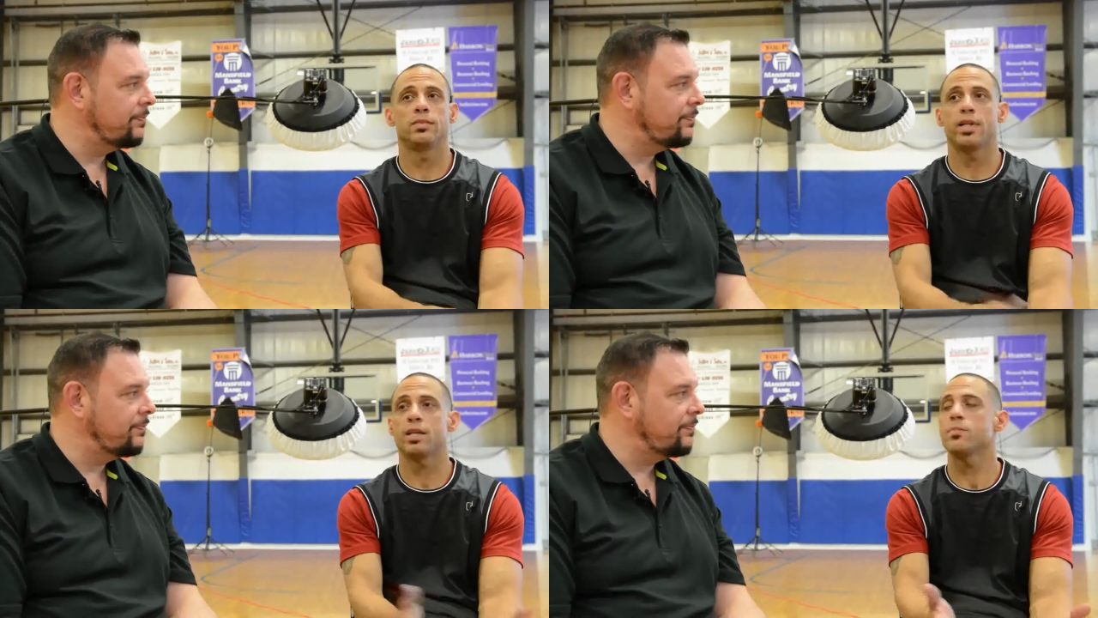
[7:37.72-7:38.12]

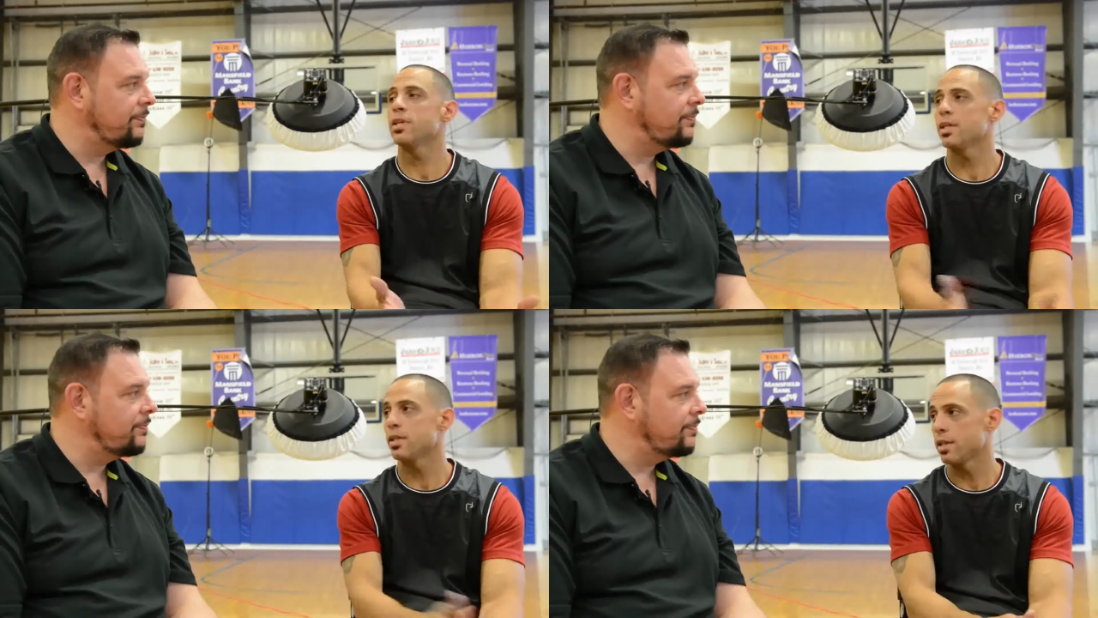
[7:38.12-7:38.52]
Speaker 1: it could
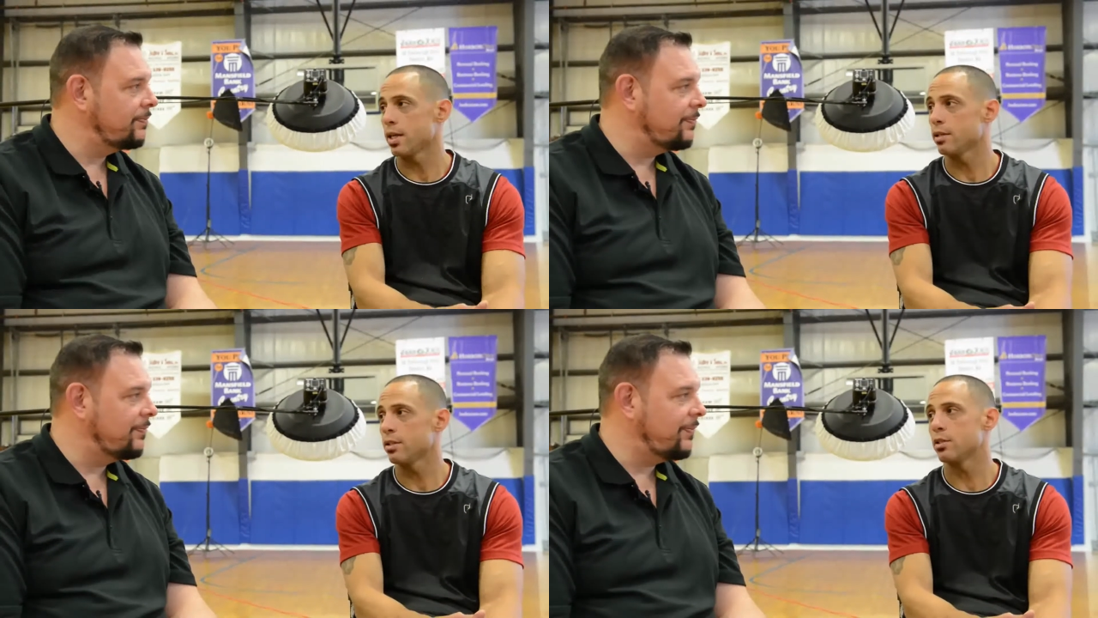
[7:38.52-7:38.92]
be
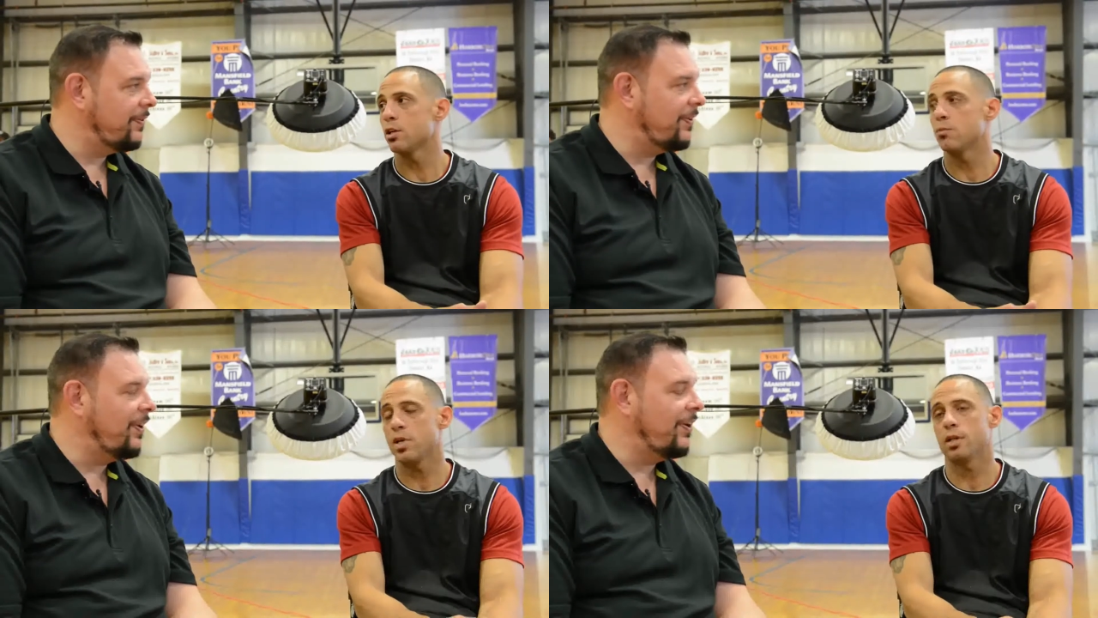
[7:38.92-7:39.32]
anything, you
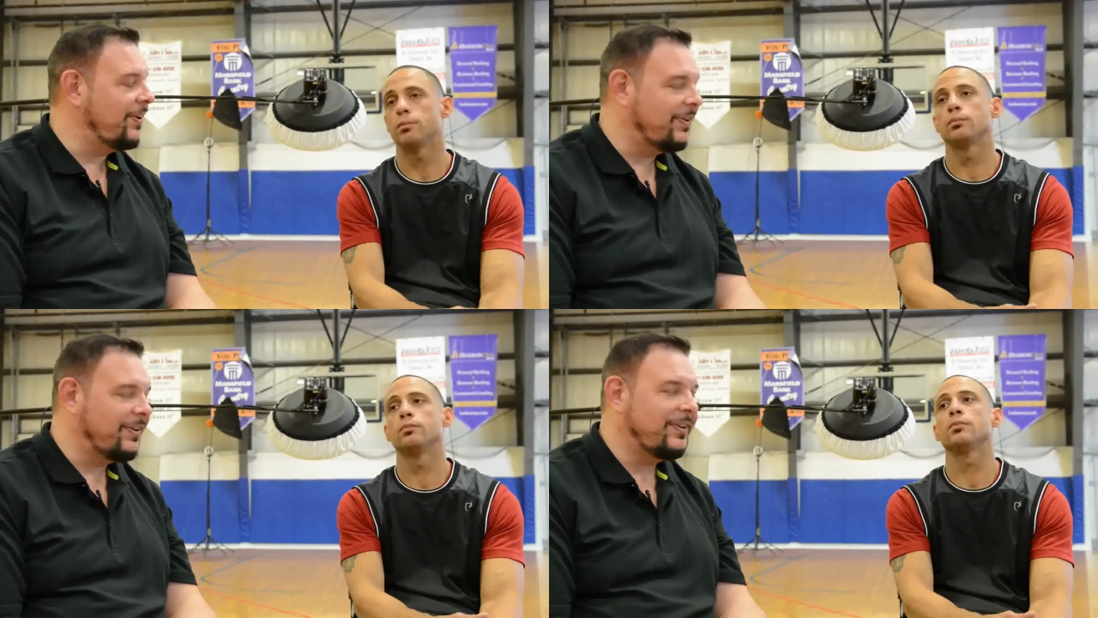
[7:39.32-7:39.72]
know, but
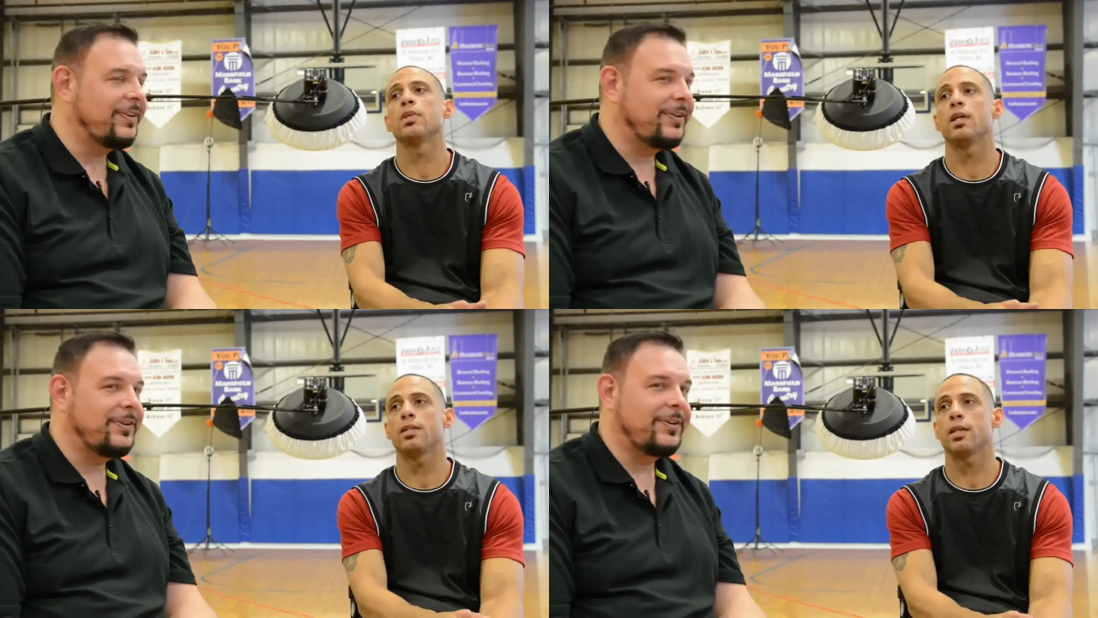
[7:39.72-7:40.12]

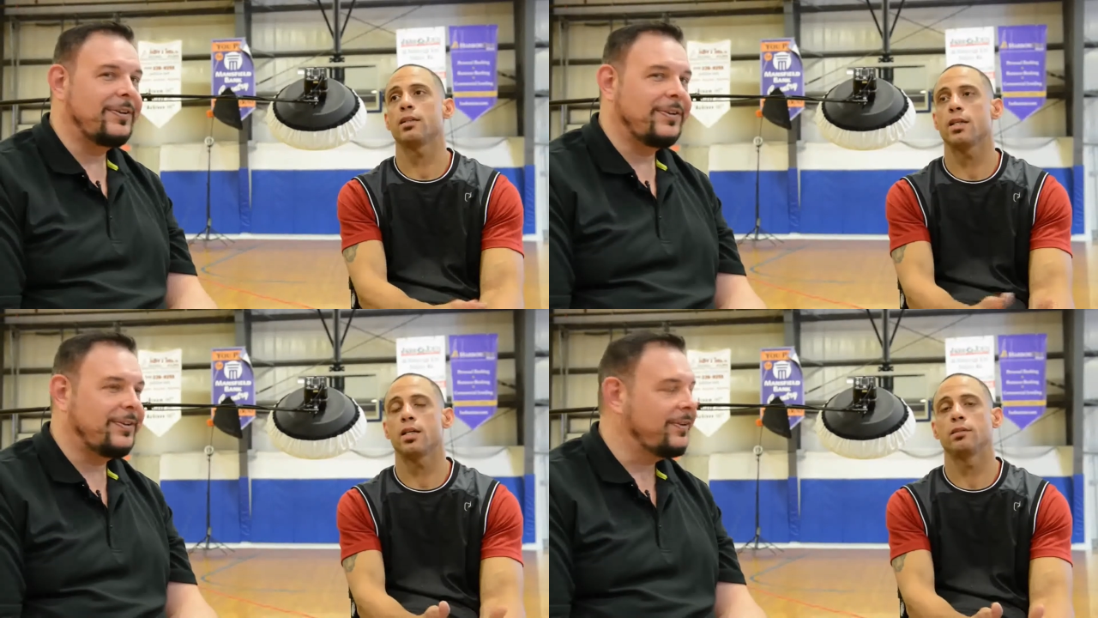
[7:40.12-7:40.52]
yeah. I
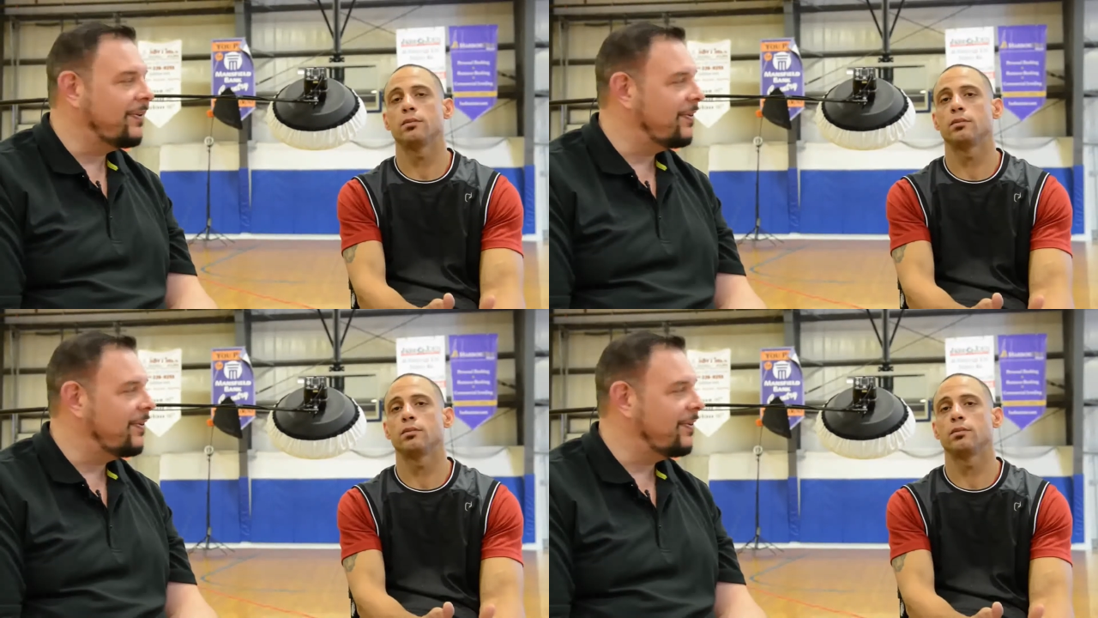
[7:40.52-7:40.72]
think that